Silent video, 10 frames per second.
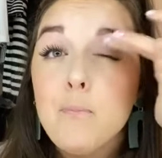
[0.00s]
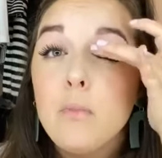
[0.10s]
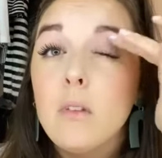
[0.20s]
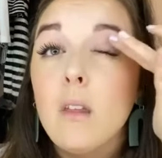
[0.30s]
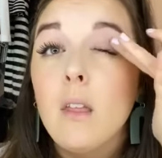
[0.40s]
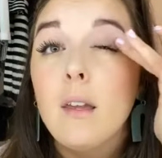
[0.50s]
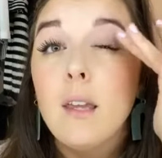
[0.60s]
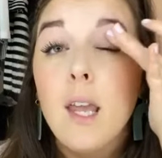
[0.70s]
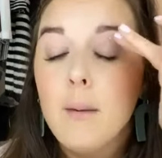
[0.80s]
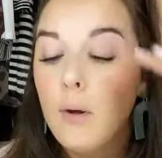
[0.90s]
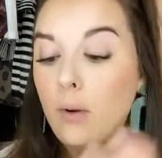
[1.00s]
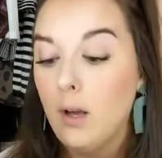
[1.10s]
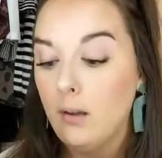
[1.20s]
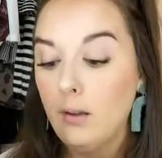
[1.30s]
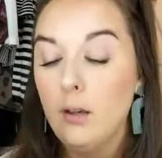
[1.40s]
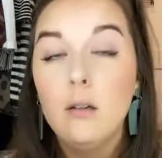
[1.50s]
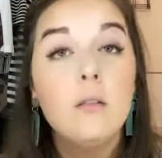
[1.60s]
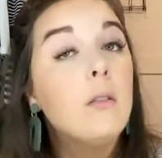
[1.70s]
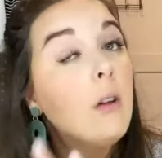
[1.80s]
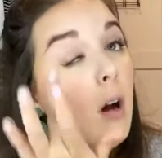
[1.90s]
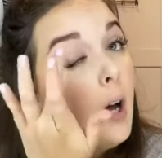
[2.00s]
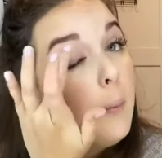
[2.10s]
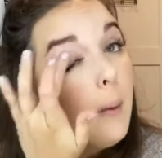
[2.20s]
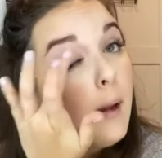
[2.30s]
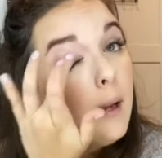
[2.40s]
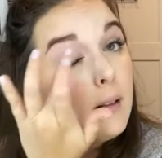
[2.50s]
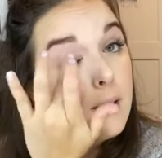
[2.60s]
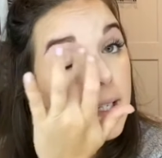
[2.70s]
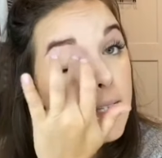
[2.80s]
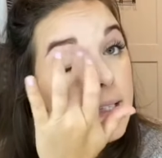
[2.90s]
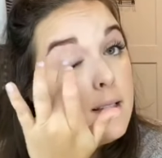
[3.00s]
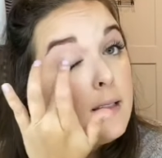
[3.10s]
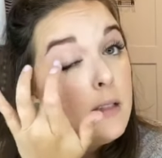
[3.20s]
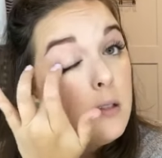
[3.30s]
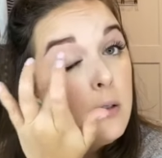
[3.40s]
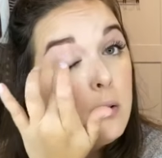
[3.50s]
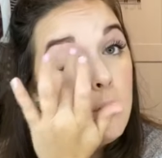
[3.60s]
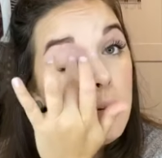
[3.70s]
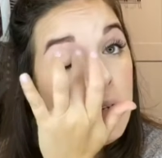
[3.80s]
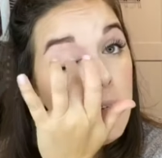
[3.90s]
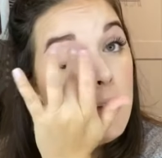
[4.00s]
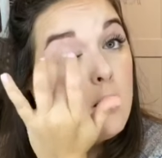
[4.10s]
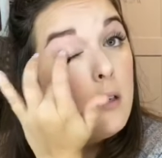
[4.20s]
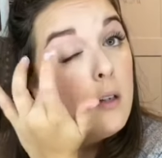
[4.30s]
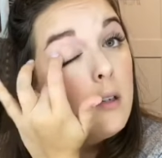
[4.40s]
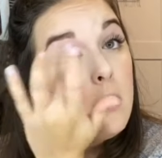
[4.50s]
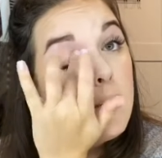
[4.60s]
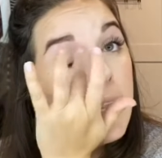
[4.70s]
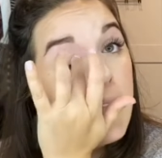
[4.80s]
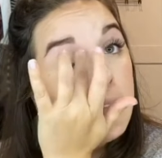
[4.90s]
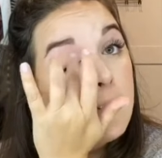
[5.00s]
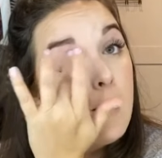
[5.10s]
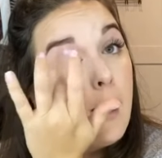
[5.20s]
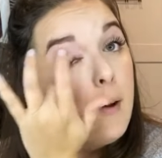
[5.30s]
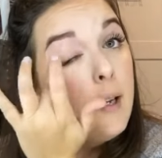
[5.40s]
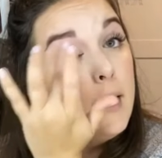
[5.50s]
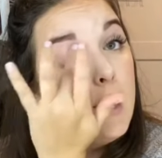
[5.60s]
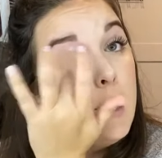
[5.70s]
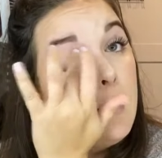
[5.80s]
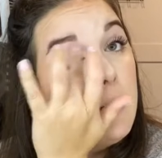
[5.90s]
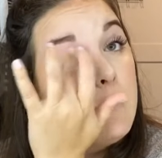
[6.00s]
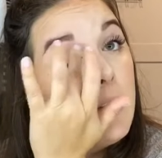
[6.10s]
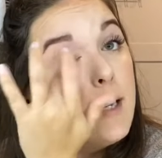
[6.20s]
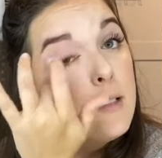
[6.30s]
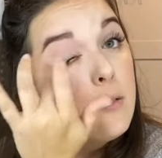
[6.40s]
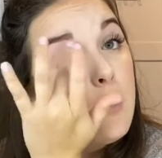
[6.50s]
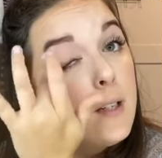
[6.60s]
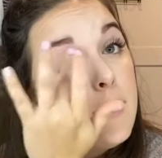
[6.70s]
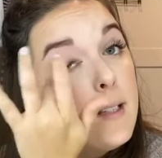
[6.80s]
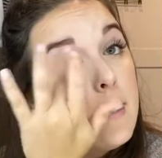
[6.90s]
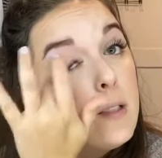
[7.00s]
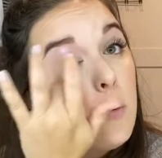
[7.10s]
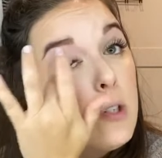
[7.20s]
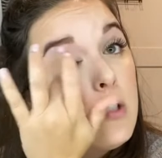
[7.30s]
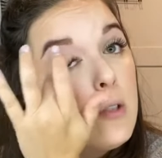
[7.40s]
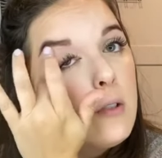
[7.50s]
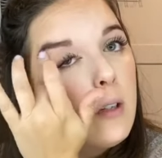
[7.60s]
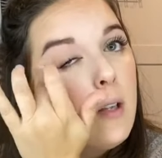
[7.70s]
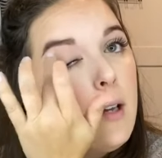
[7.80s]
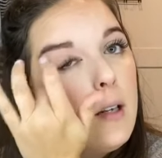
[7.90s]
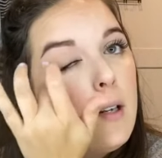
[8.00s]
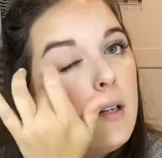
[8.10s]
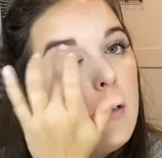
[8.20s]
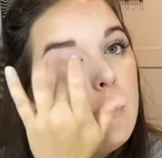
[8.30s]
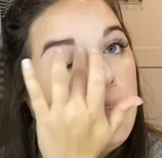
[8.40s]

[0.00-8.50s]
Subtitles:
like, camo color on my lids to cancel out any veins and redness, which there's a lot of.